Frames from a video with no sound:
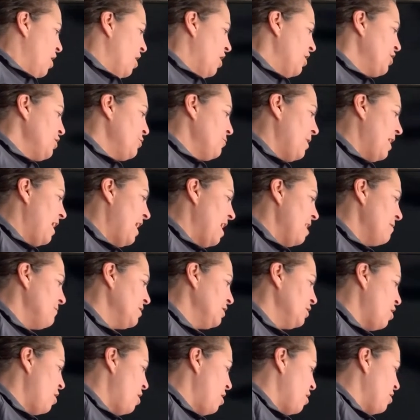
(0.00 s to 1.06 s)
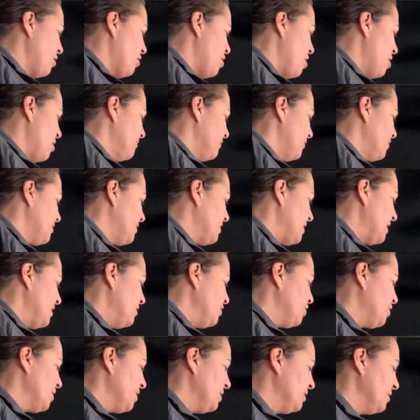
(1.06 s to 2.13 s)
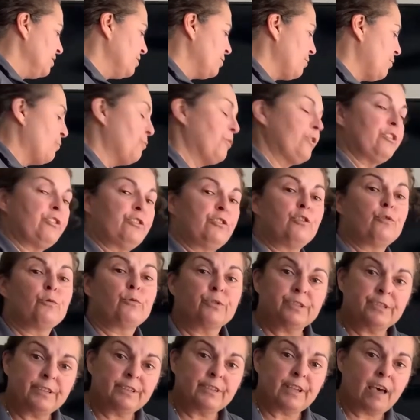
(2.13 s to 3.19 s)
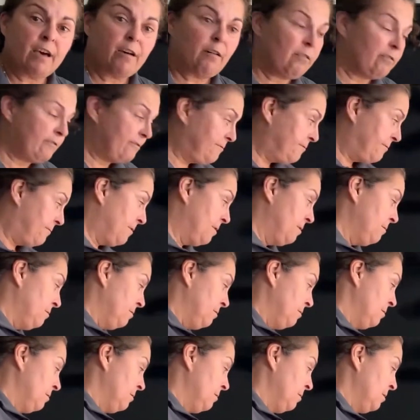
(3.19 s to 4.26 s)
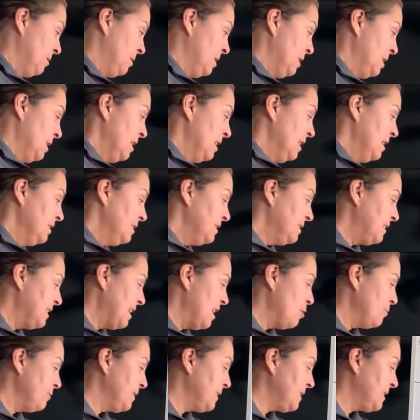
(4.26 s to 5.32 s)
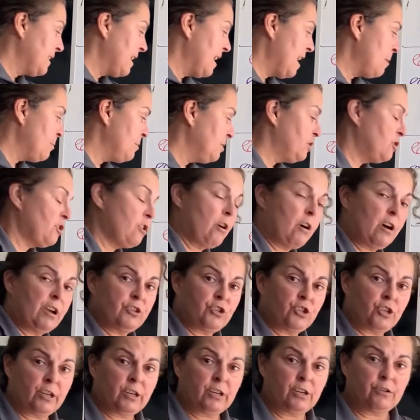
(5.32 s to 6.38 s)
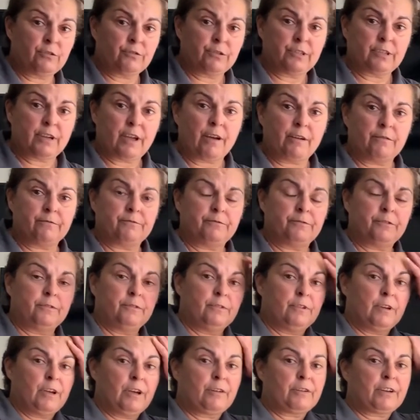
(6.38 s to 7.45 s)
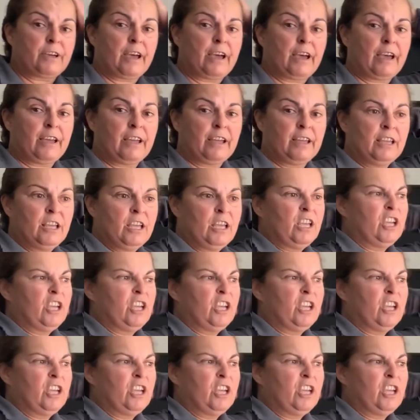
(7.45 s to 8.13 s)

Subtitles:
Are you having long conversations with yourself? Self-sabotaging yourself, okay?